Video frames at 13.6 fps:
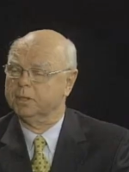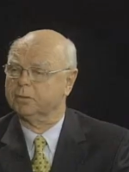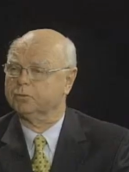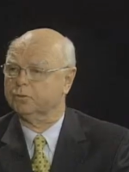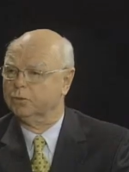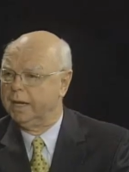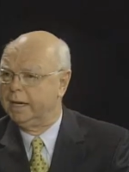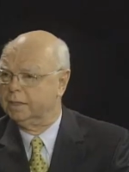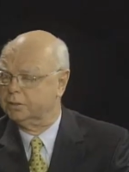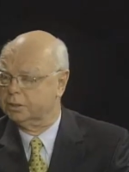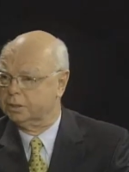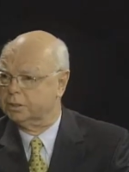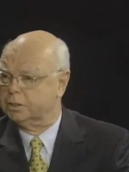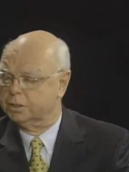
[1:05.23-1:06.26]
the big
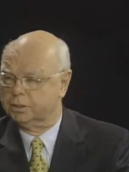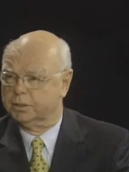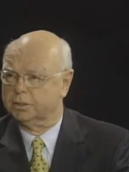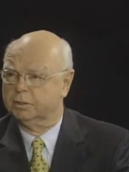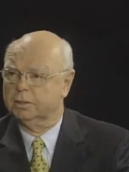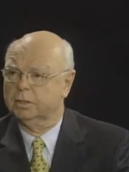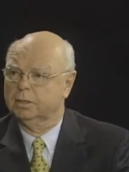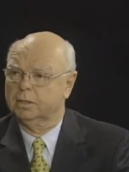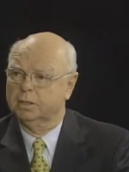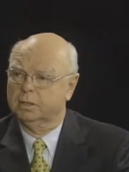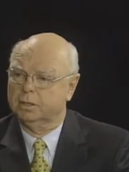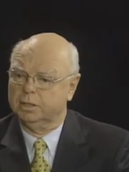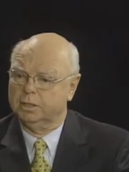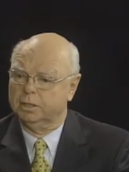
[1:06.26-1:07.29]
tragedies here
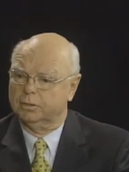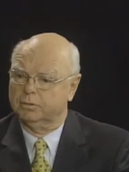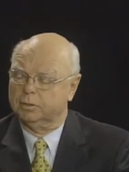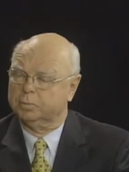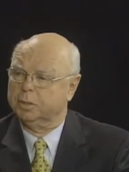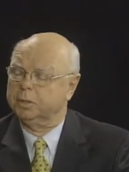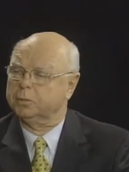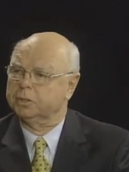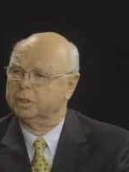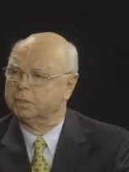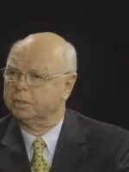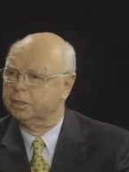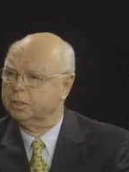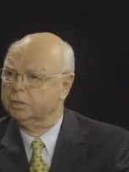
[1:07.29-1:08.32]
is that people
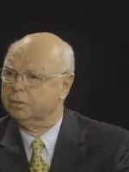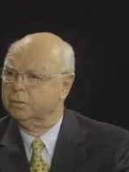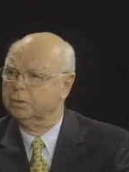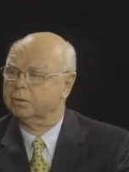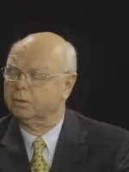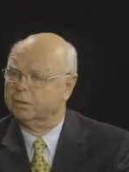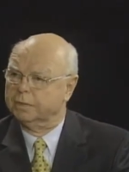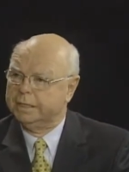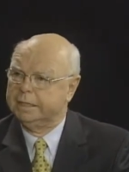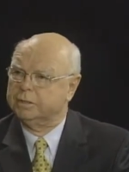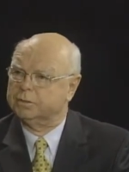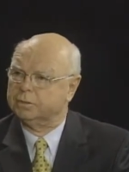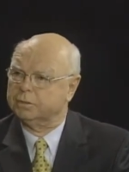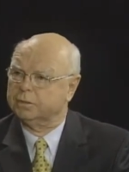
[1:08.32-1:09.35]
get killed or
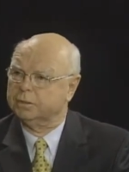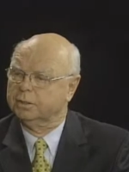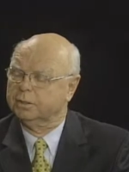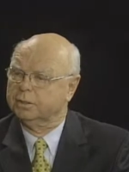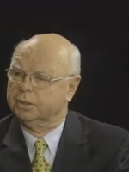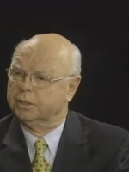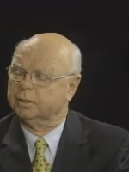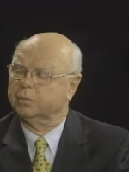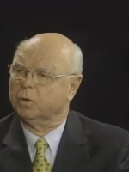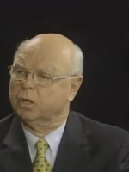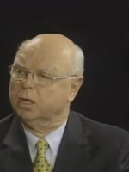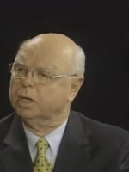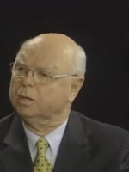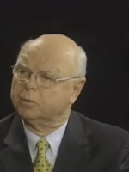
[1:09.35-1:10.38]
injured, and the
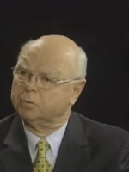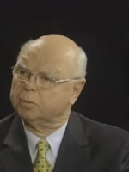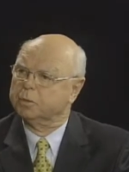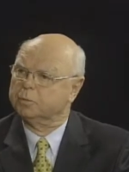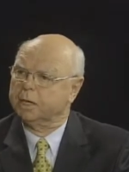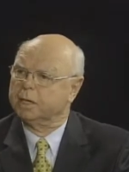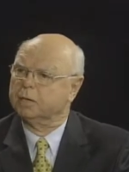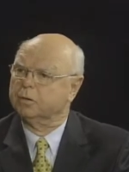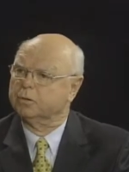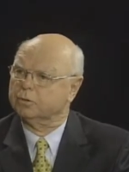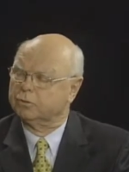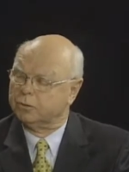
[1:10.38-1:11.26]
blame is put back on the